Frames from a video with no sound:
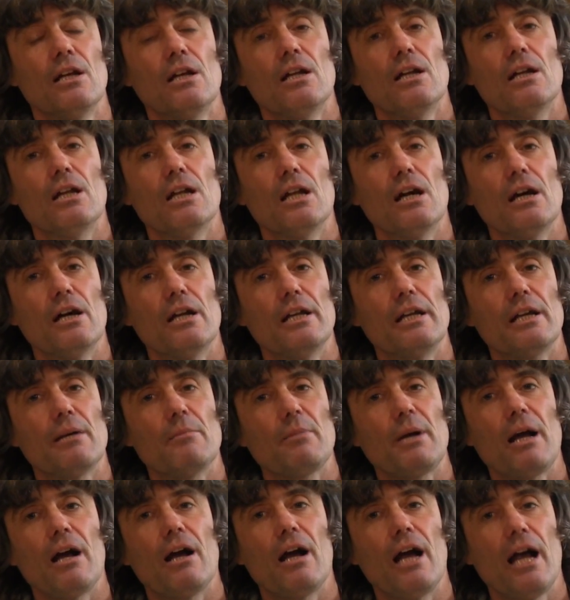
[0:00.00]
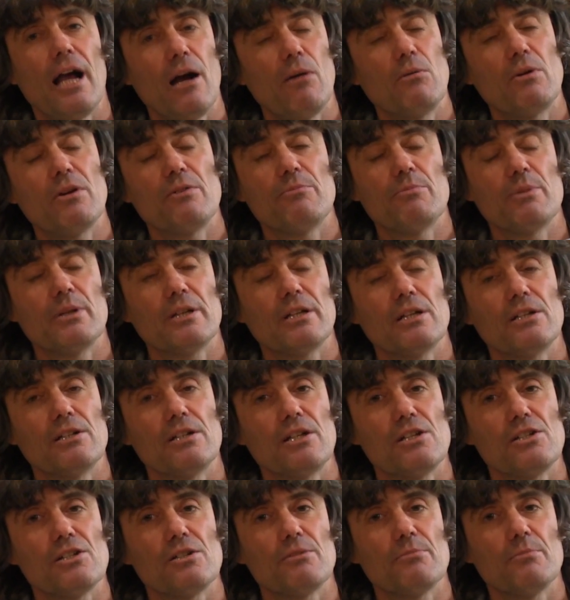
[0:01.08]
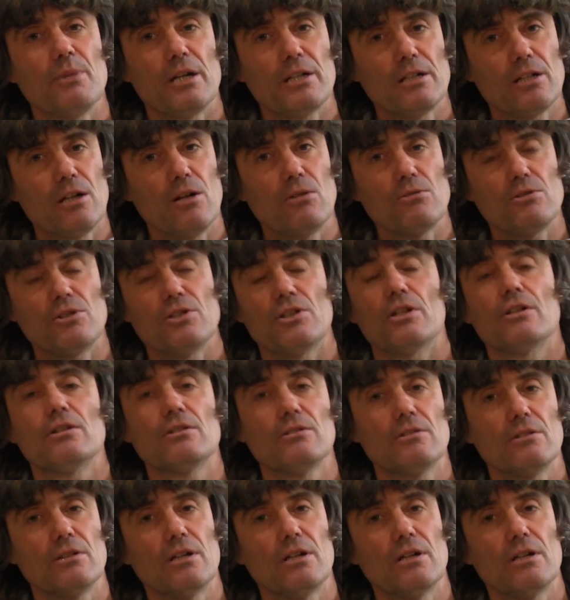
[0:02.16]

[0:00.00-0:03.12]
learning about how we've been conditioned by culture